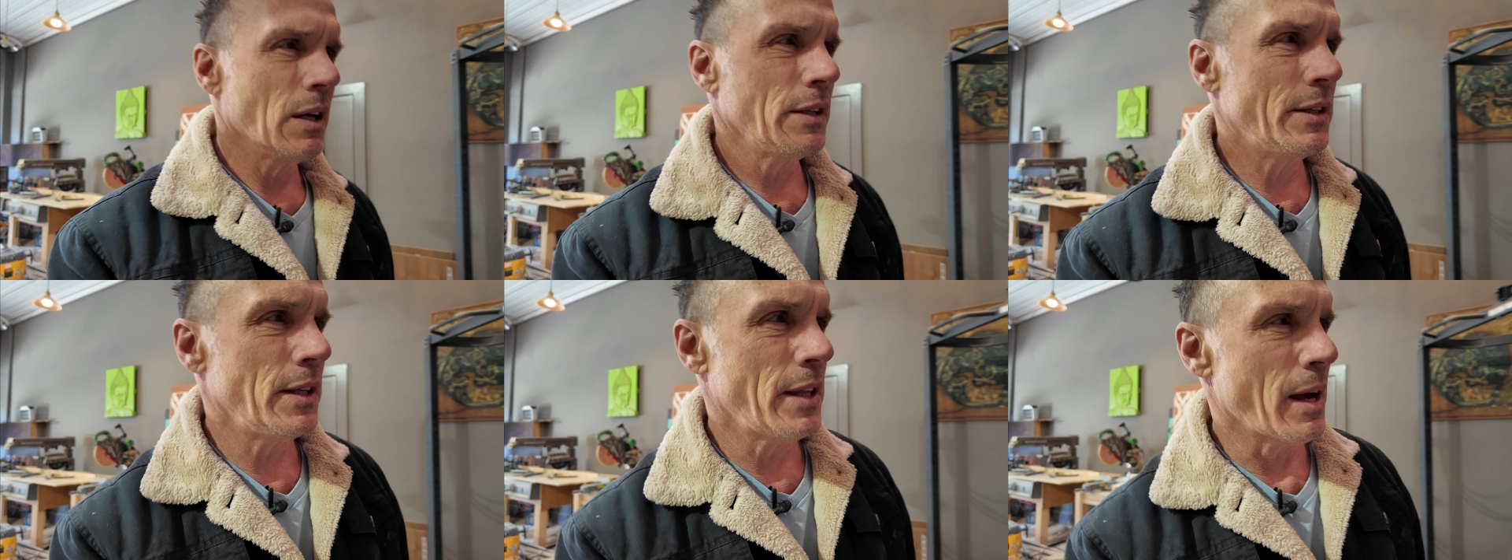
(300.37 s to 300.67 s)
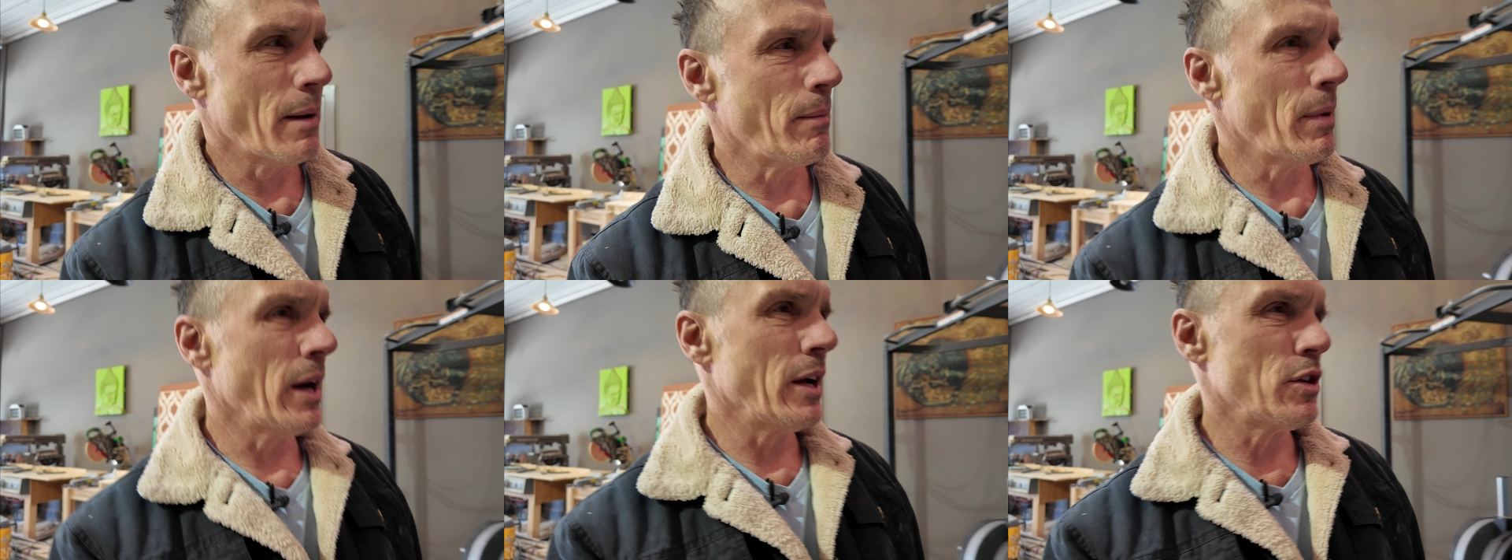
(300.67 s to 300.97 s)
Did
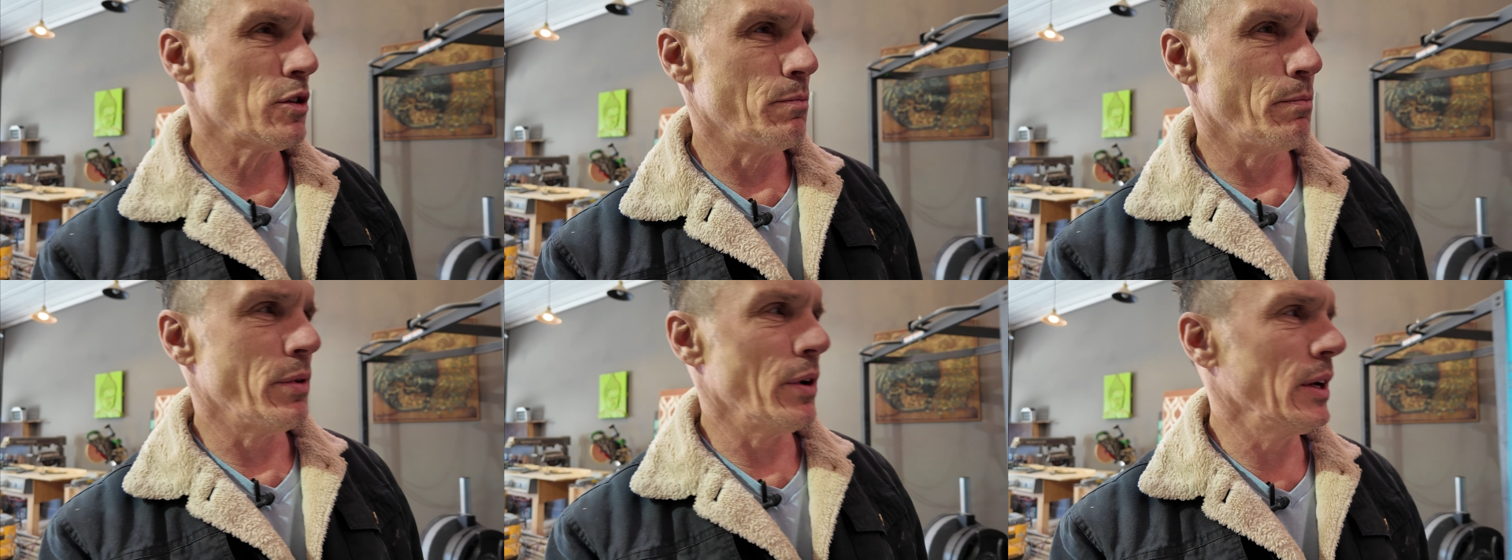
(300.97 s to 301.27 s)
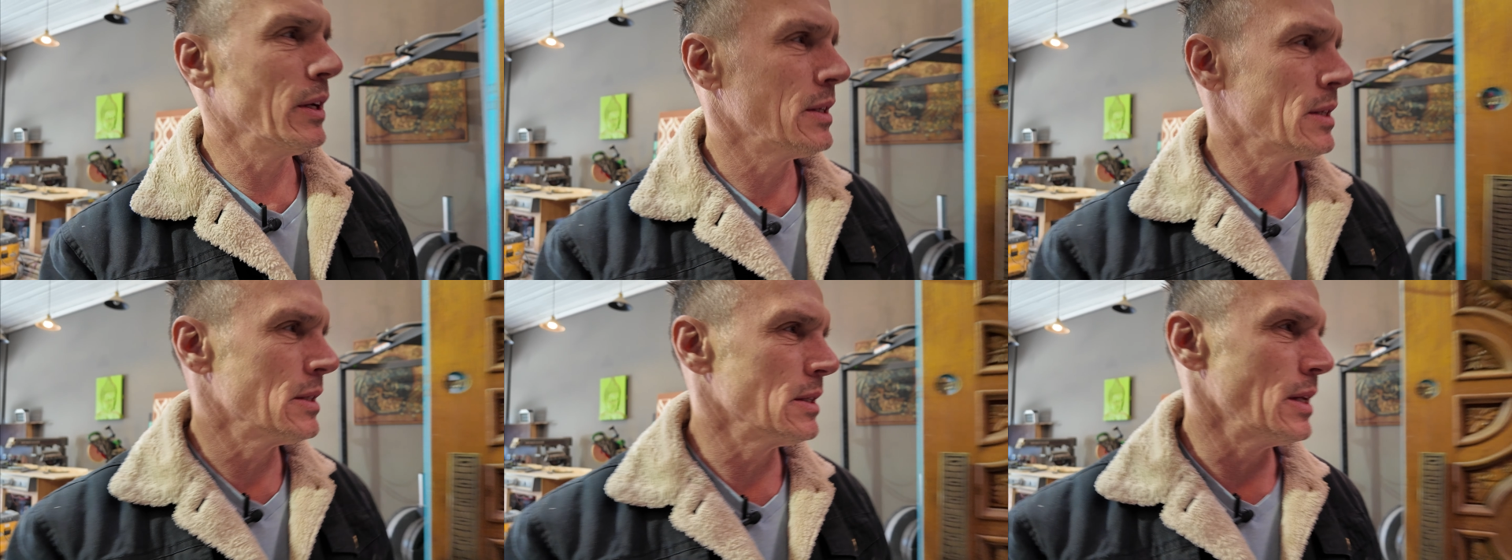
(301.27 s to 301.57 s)
that
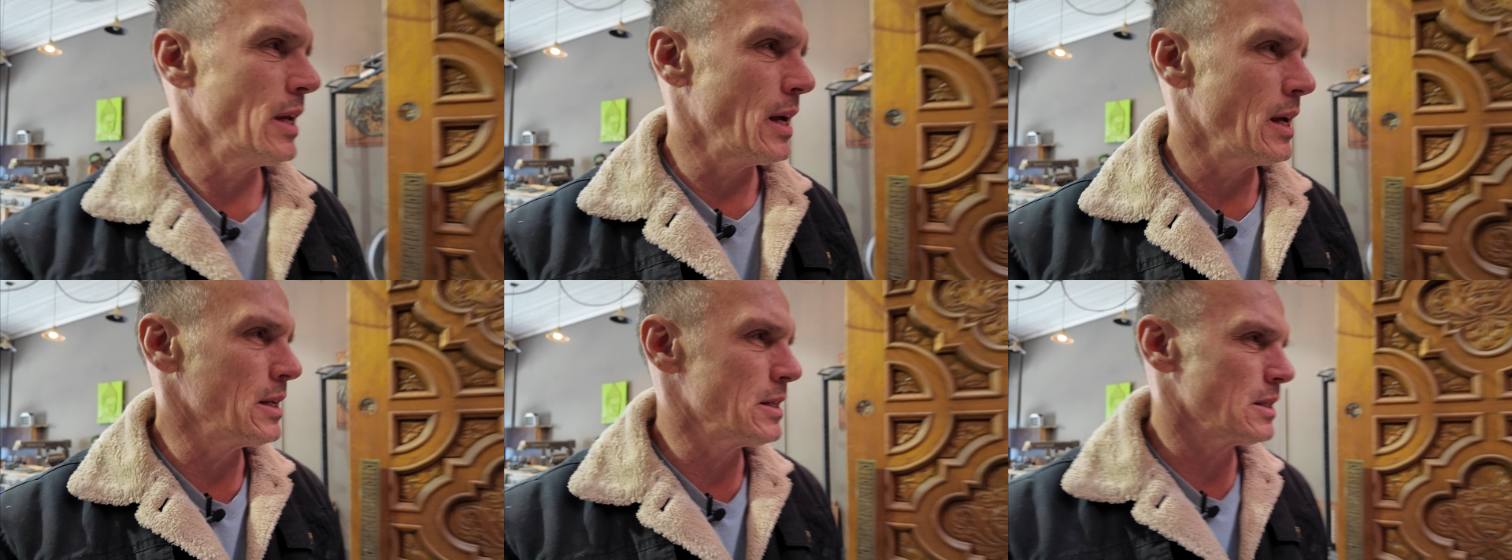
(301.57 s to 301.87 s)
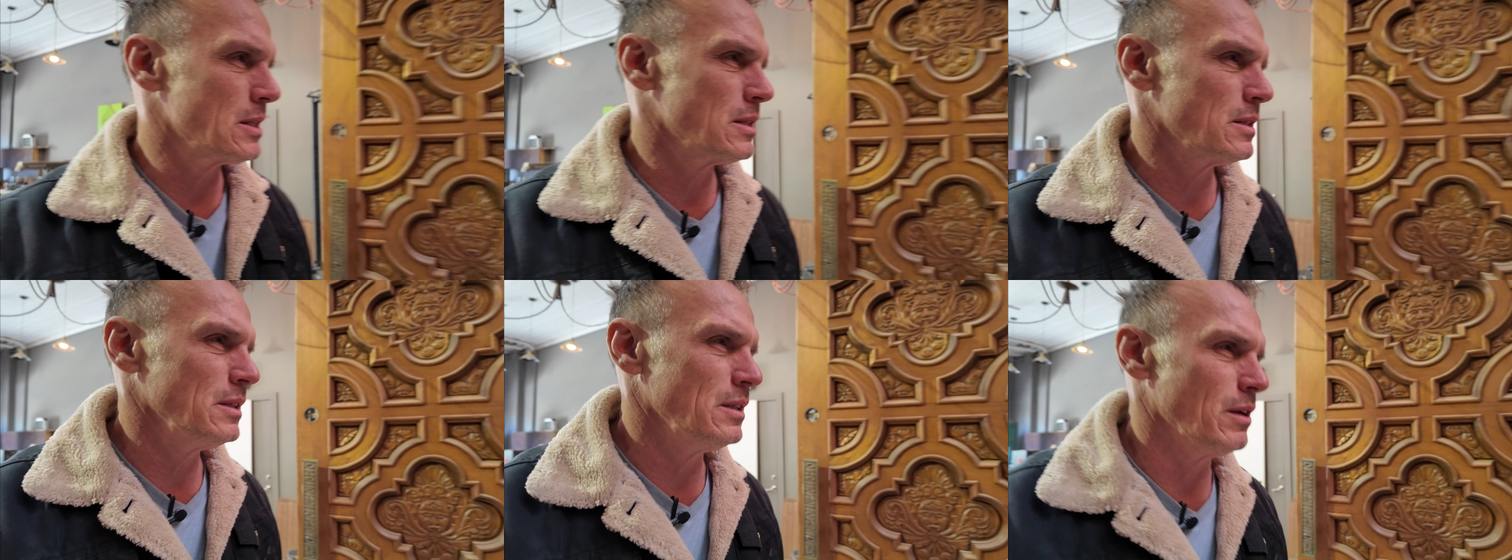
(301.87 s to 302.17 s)
Myers-Briggs
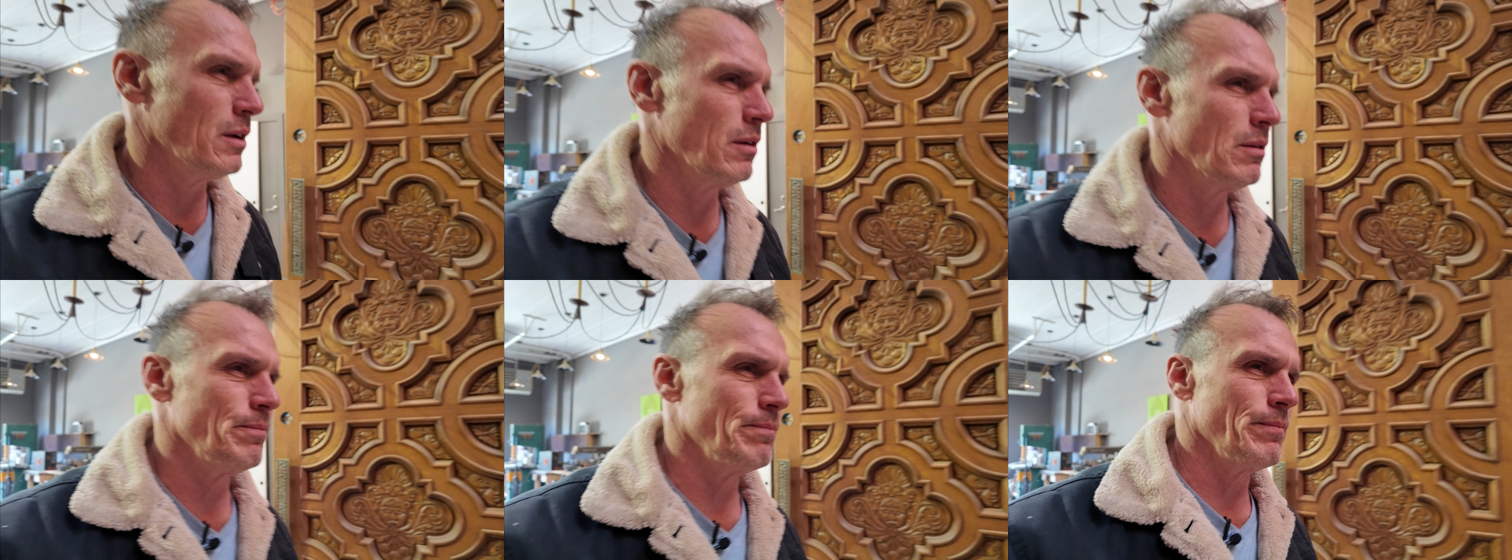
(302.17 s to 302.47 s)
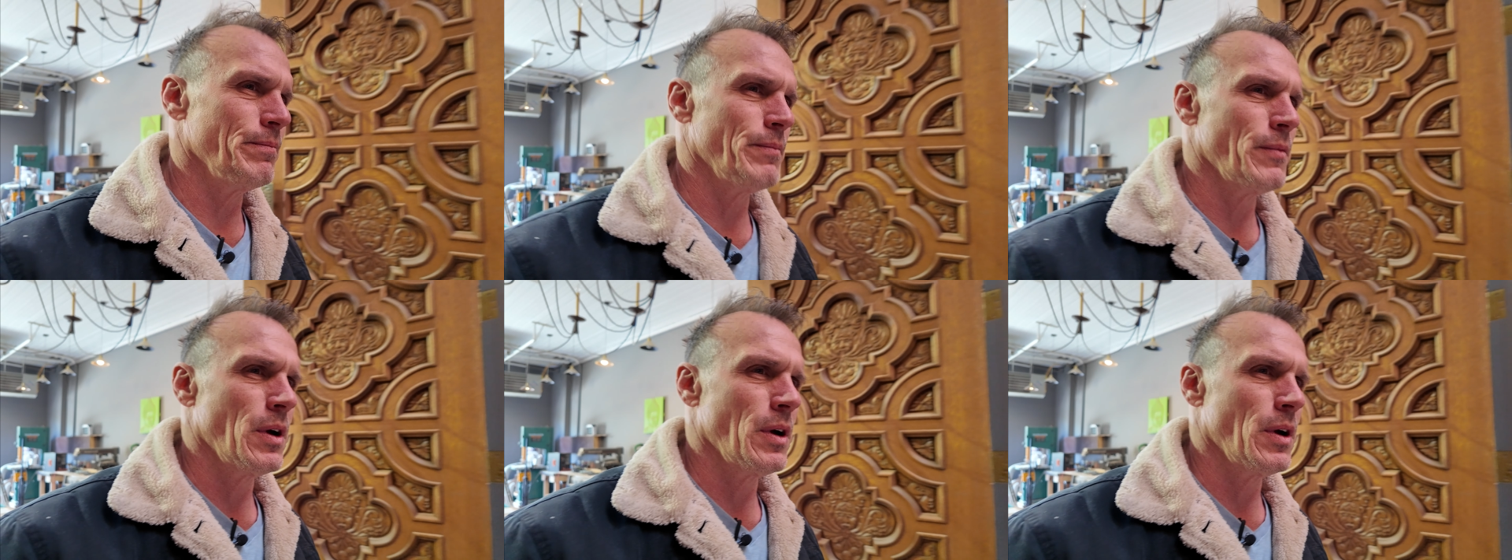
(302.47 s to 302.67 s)
test, you know.